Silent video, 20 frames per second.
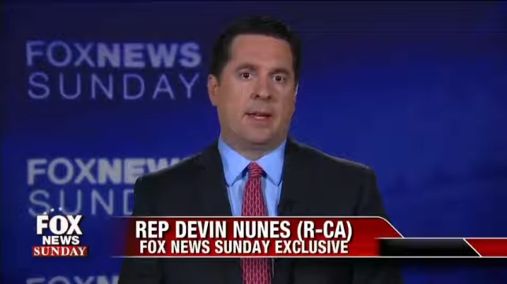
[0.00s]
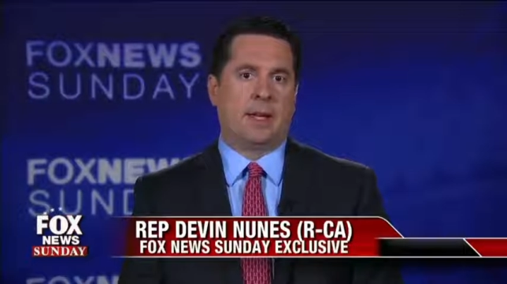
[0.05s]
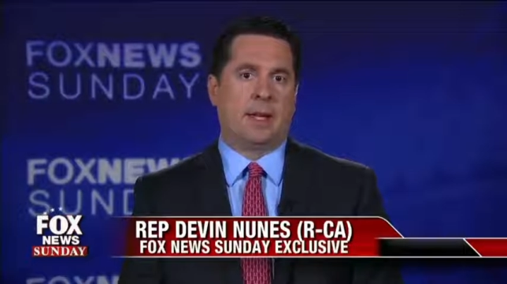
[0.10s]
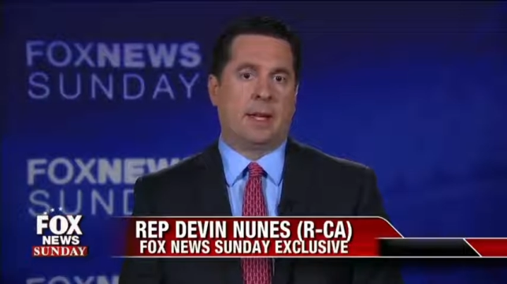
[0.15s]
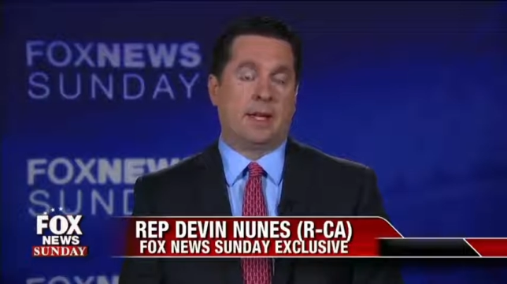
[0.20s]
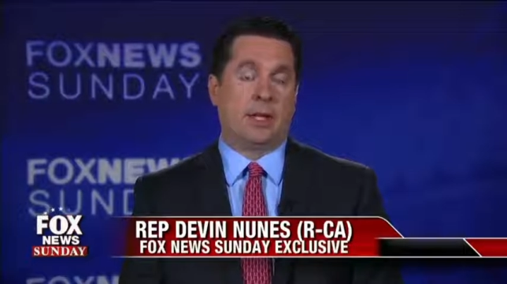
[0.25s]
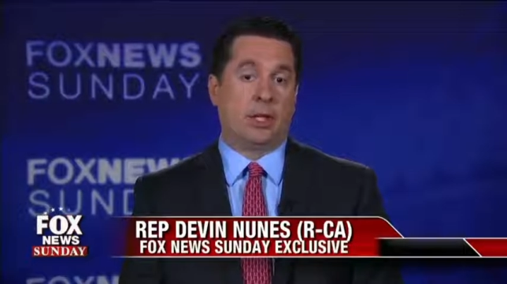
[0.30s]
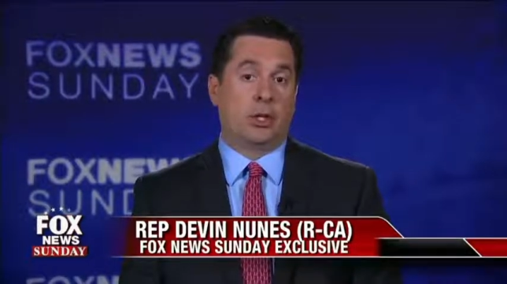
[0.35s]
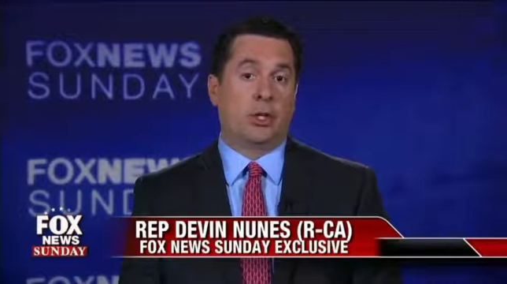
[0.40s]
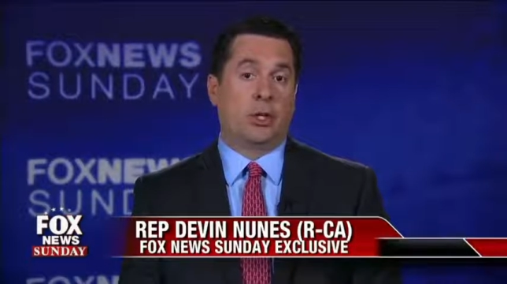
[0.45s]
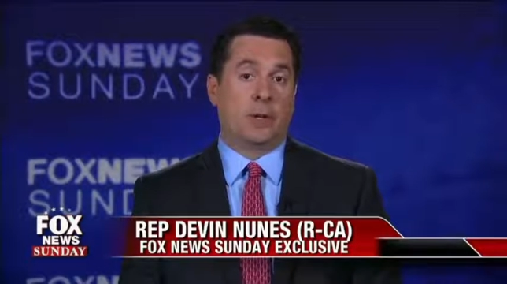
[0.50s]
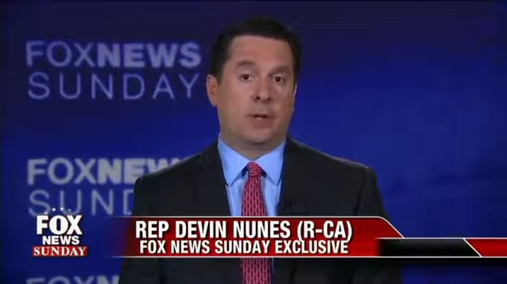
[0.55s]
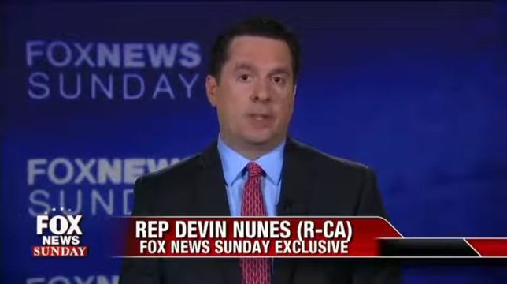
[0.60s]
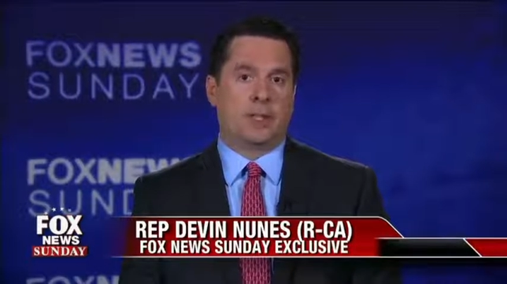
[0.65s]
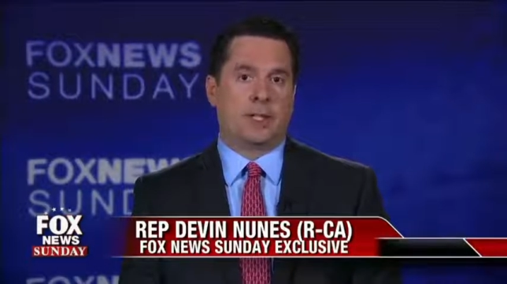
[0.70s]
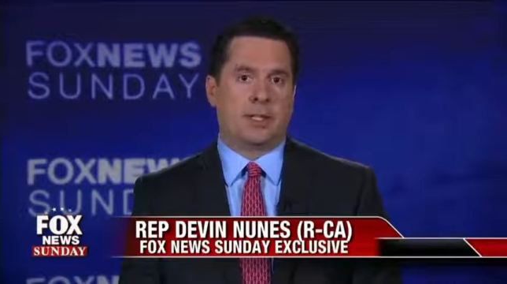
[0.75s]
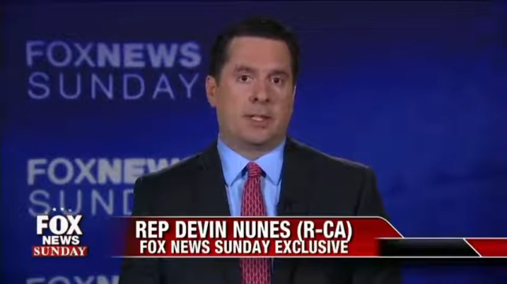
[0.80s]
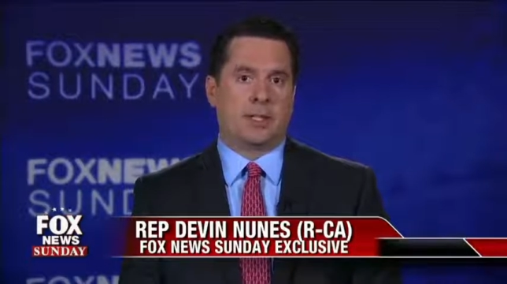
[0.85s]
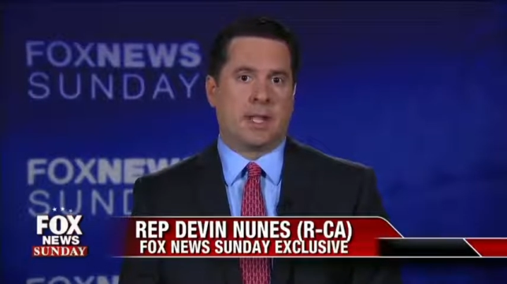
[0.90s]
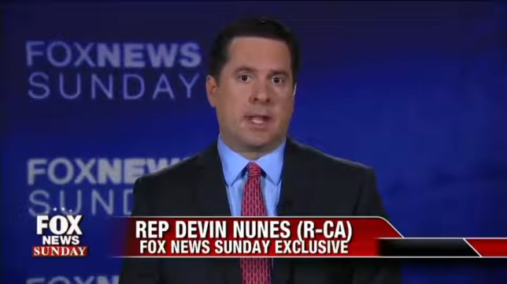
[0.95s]
in Europe
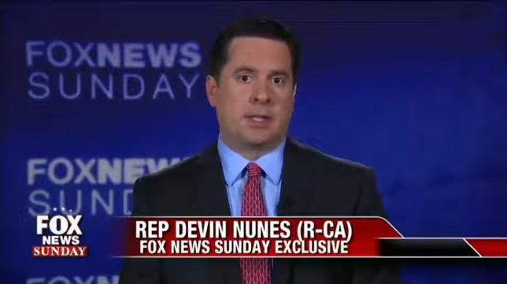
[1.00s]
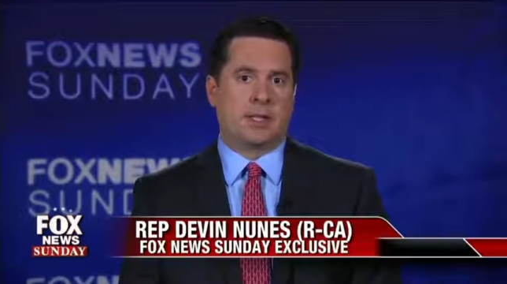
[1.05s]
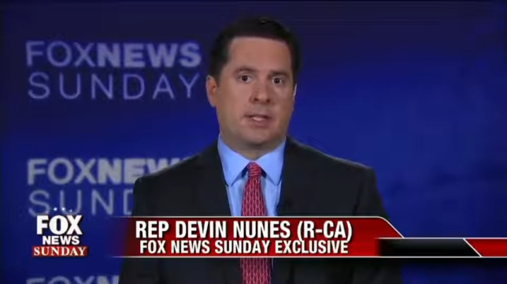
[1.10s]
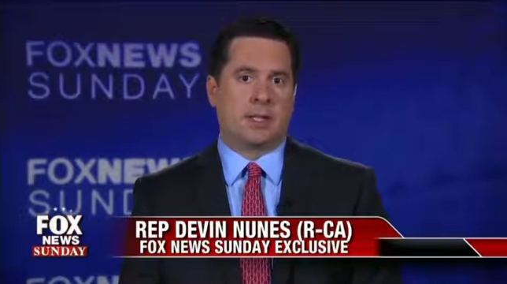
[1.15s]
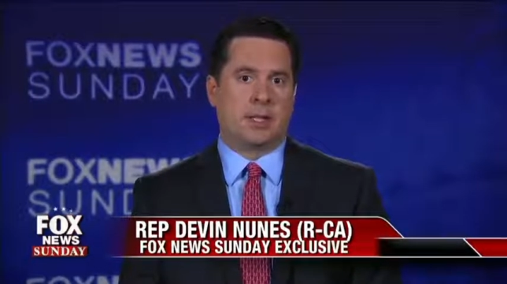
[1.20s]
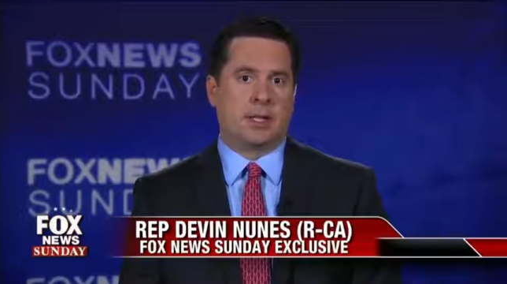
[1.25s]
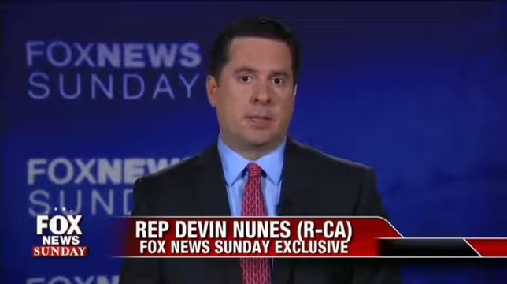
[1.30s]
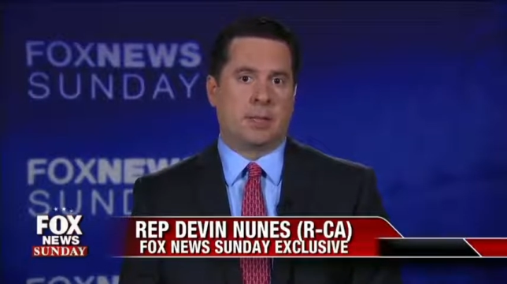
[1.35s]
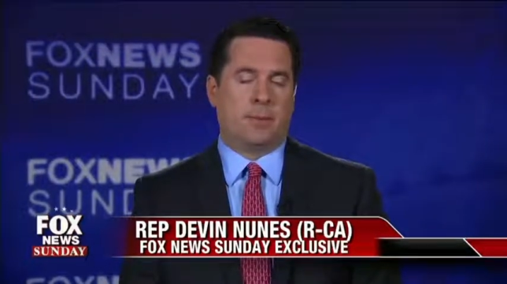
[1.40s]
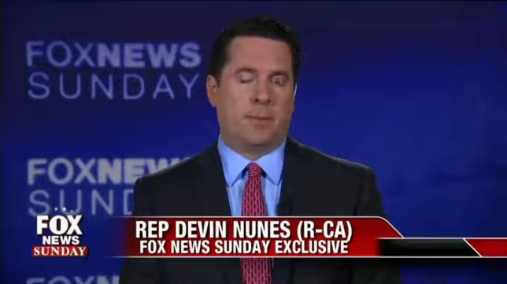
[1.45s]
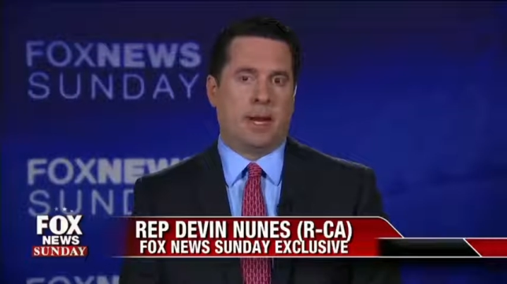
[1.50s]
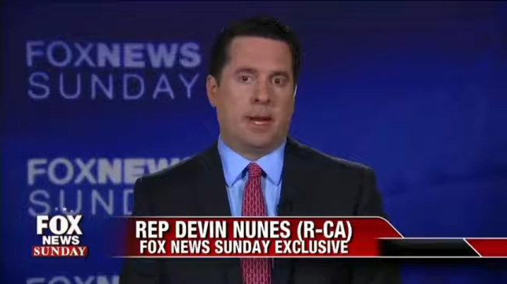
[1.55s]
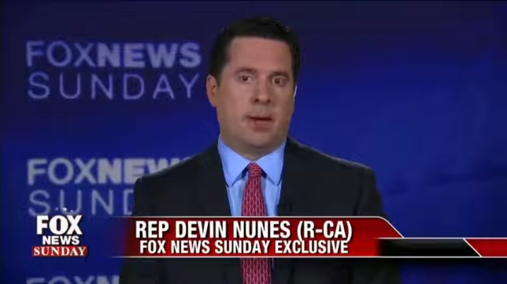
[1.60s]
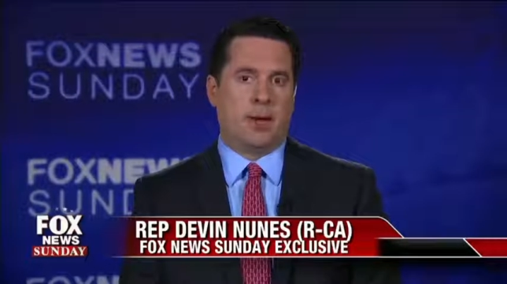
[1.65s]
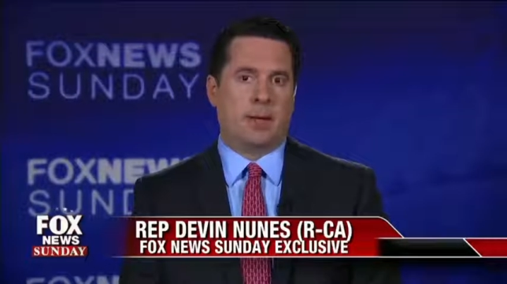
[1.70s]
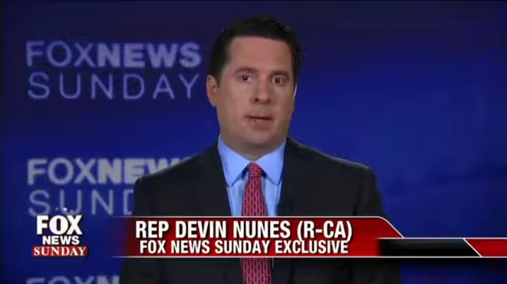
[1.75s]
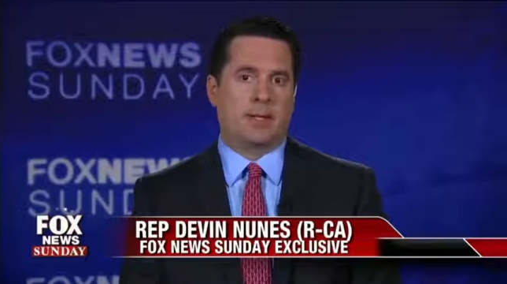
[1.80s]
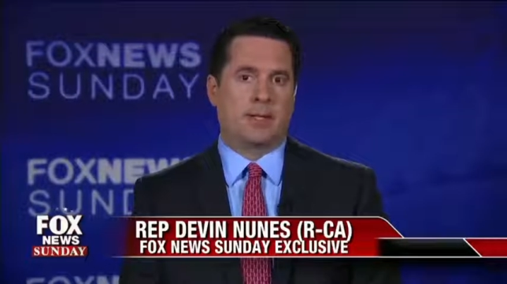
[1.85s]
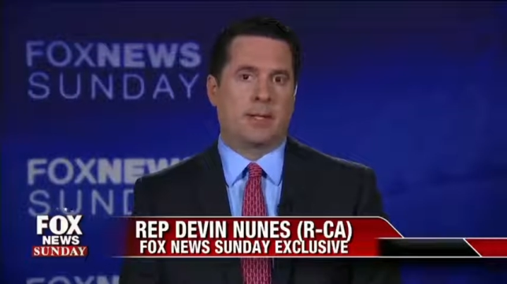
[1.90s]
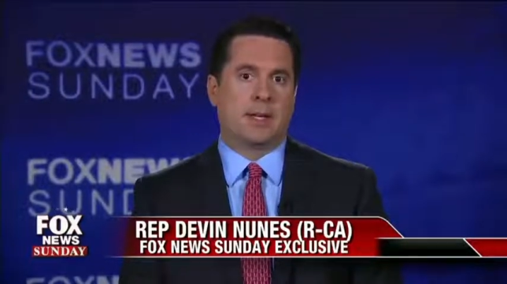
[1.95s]
just last year in
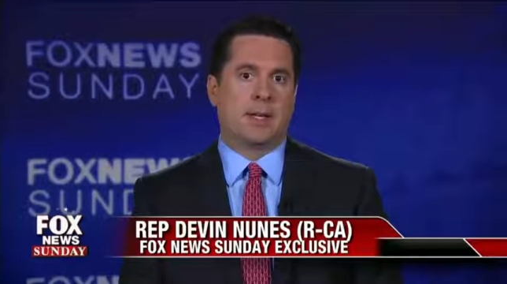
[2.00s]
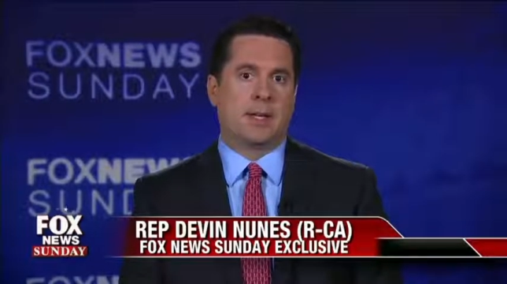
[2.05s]
Paris.